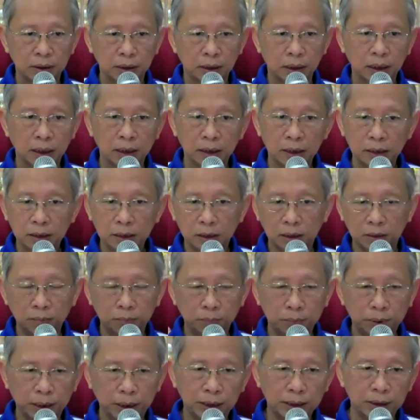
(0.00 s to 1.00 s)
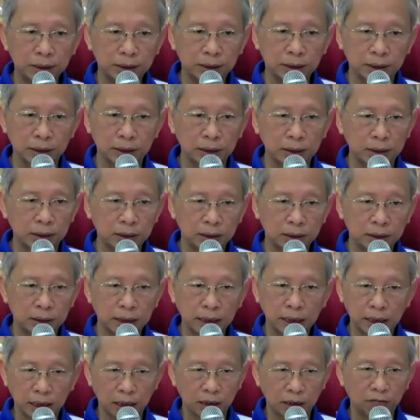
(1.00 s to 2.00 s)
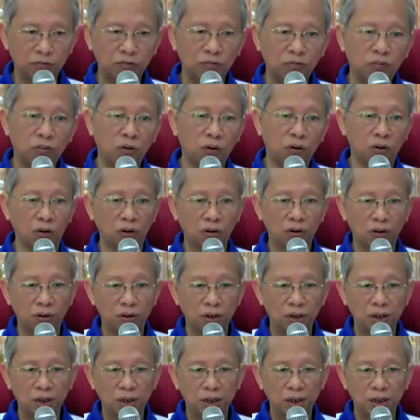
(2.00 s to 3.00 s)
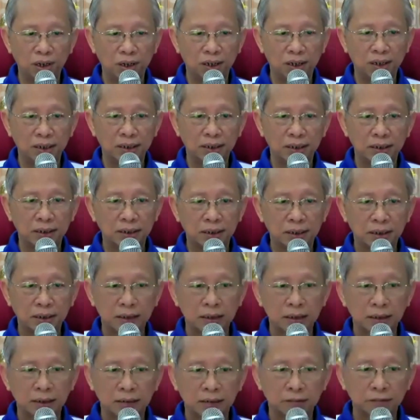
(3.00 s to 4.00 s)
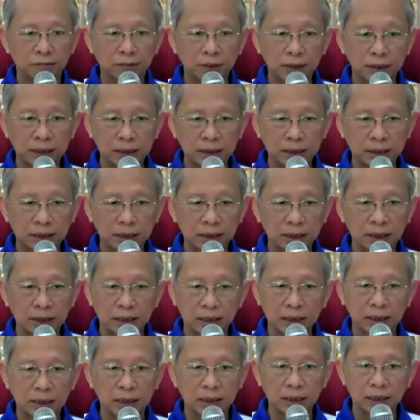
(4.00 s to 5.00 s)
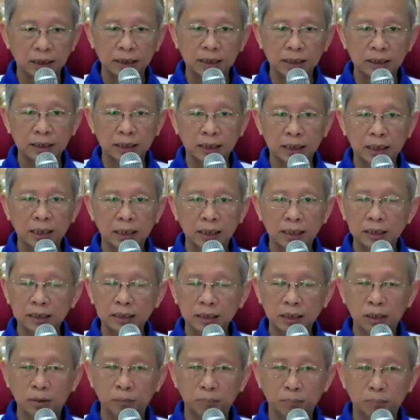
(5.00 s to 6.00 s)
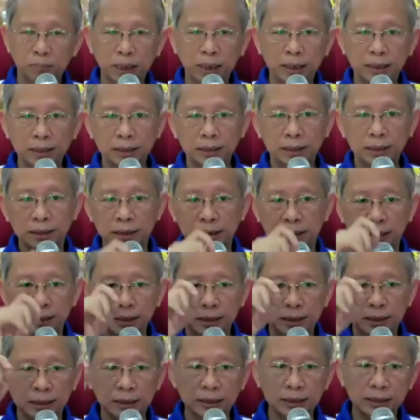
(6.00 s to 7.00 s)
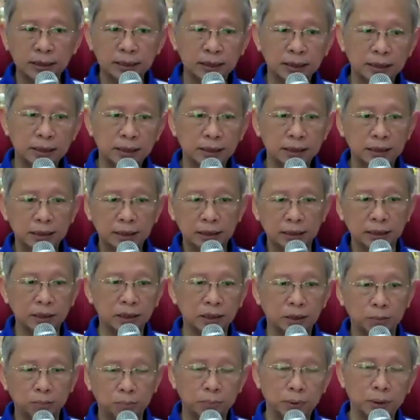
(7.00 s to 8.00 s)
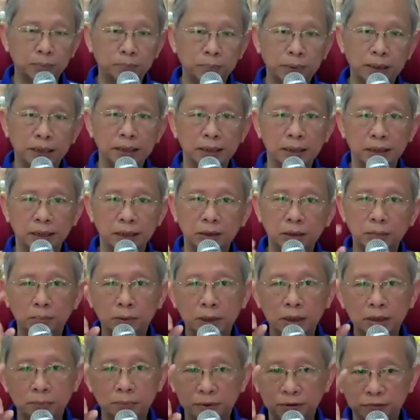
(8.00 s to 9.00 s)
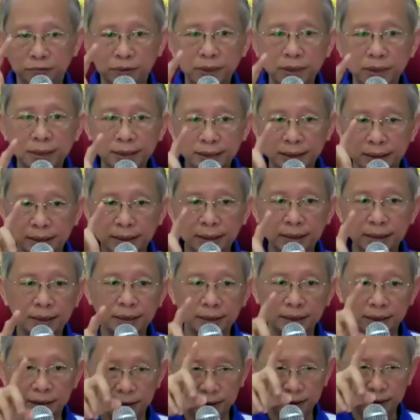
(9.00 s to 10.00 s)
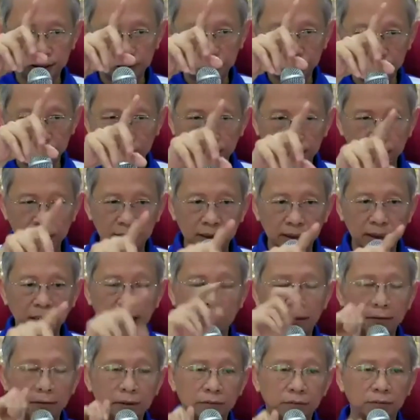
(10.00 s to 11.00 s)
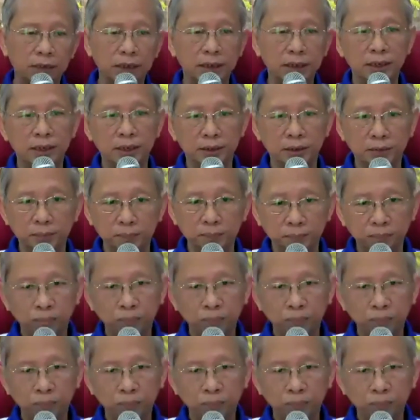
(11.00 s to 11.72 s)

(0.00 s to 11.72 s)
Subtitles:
Clear comprehension, there are four. First is clear comprehension of sincerity of purpose. You must be very sincere in the cultivation.